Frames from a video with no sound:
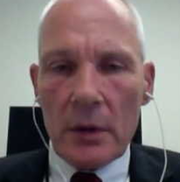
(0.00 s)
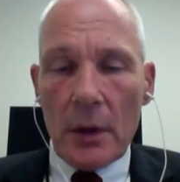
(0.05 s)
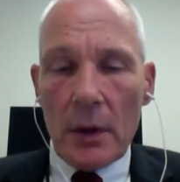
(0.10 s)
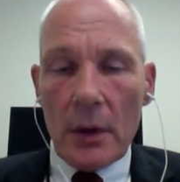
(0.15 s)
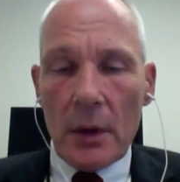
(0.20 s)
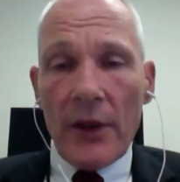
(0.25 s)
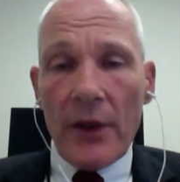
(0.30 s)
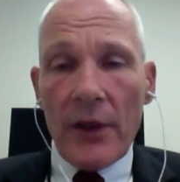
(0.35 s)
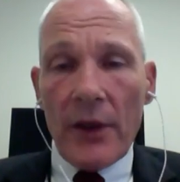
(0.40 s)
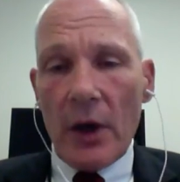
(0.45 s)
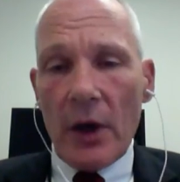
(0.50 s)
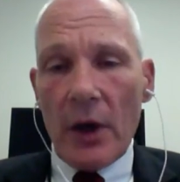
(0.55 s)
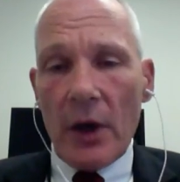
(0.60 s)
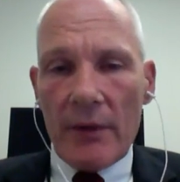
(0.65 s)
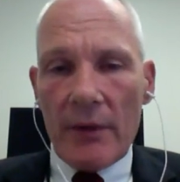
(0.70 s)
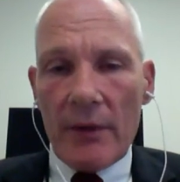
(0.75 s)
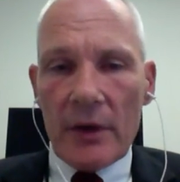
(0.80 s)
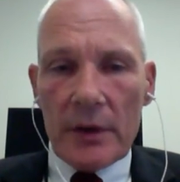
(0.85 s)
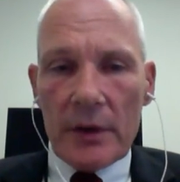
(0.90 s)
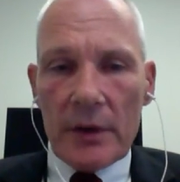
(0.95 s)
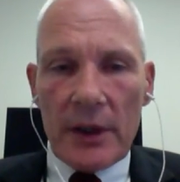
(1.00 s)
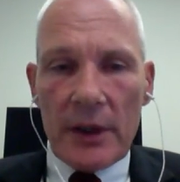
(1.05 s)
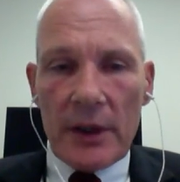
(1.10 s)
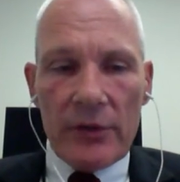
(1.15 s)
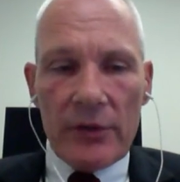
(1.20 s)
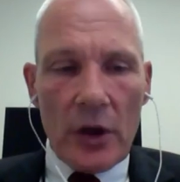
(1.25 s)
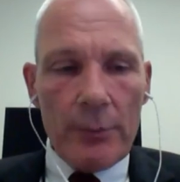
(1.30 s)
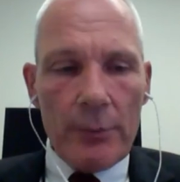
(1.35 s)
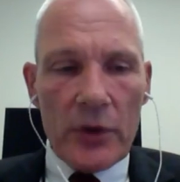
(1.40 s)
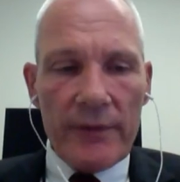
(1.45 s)
This, however, does
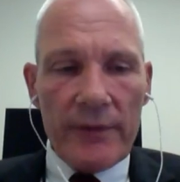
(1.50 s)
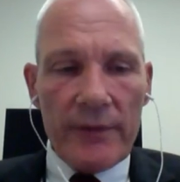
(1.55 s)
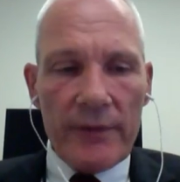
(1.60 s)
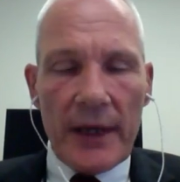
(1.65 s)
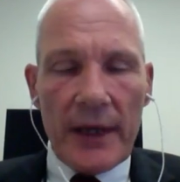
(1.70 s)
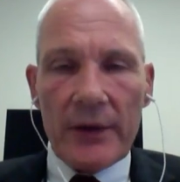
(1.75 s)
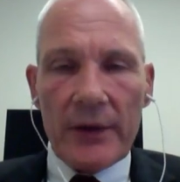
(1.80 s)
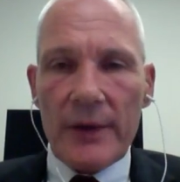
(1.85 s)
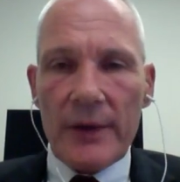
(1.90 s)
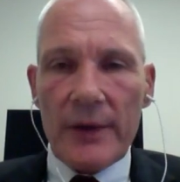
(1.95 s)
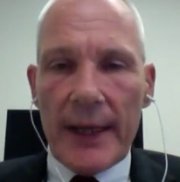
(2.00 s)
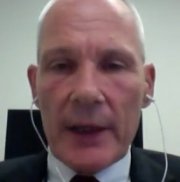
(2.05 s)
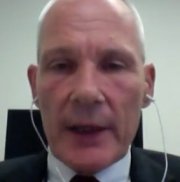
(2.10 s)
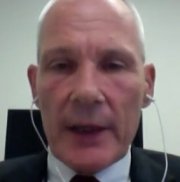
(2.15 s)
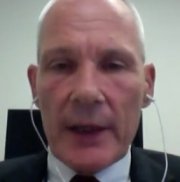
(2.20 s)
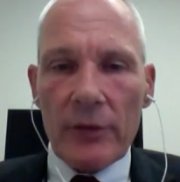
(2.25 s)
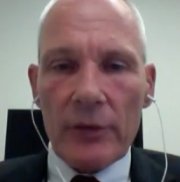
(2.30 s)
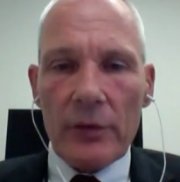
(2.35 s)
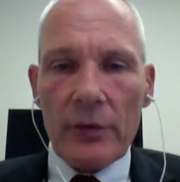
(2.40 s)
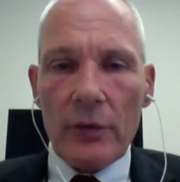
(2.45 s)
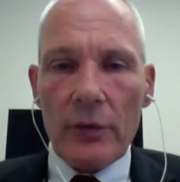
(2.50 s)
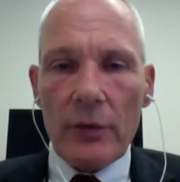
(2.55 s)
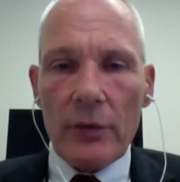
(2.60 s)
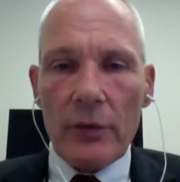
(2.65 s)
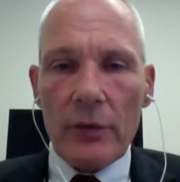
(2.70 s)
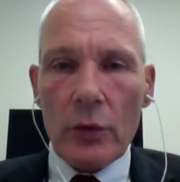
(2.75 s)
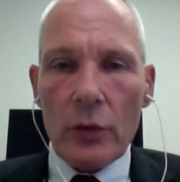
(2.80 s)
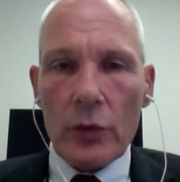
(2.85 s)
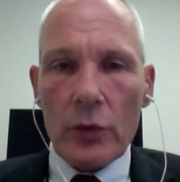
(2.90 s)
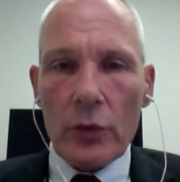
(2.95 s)
not prevent states
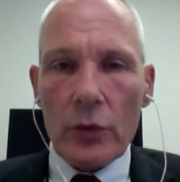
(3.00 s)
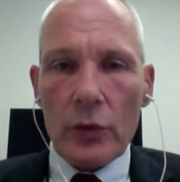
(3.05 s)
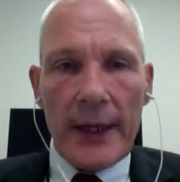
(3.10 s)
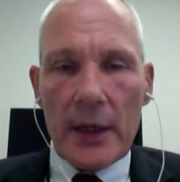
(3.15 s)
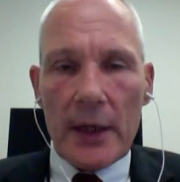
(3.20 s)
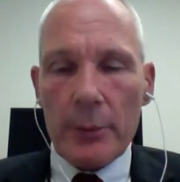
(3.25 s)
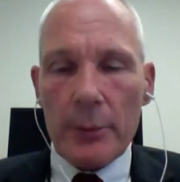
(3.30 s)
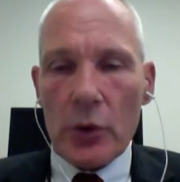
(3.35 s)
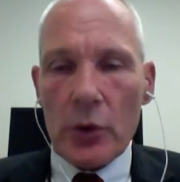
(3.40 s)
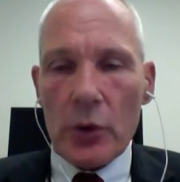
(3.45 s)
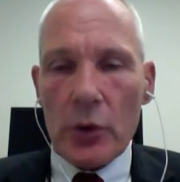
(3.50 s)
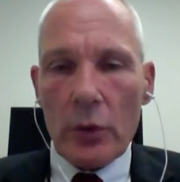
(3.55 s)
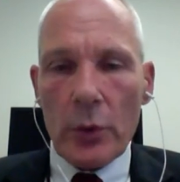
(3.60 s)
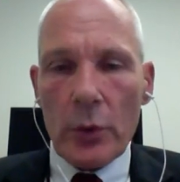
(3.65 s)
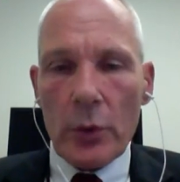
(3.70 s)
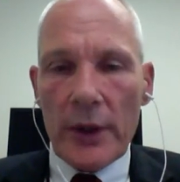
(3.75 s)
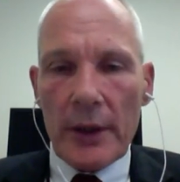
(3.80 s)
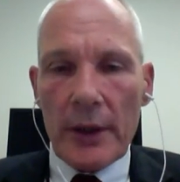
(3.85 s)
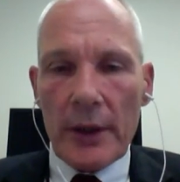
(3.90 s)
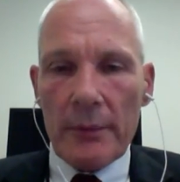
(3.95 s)
to take appropriate